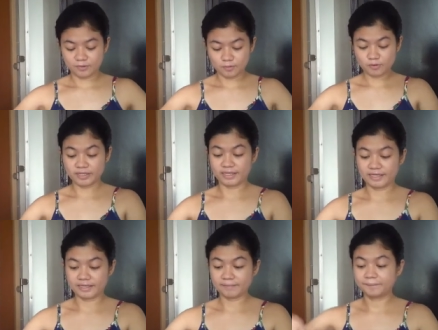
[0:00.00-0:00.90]

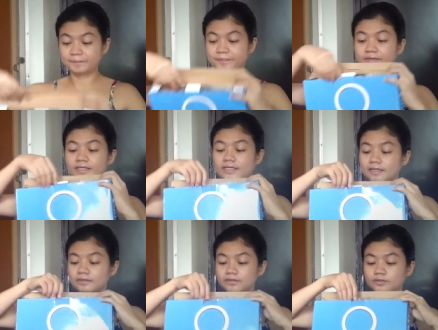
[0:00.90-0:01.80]
Okay.
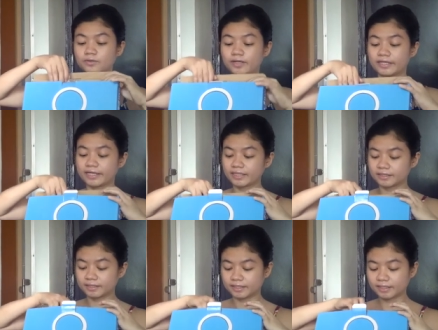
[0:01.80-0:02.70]
So, I get
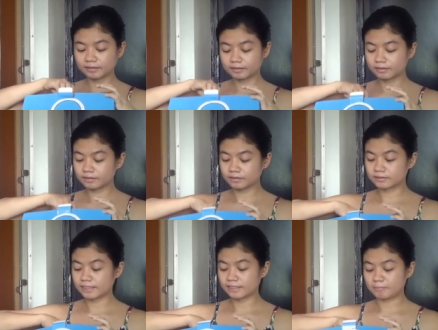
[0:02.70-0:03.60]
it
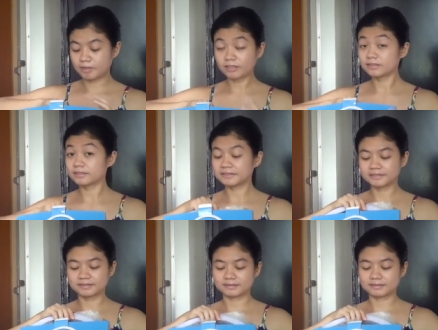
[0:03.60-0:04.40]
by the box.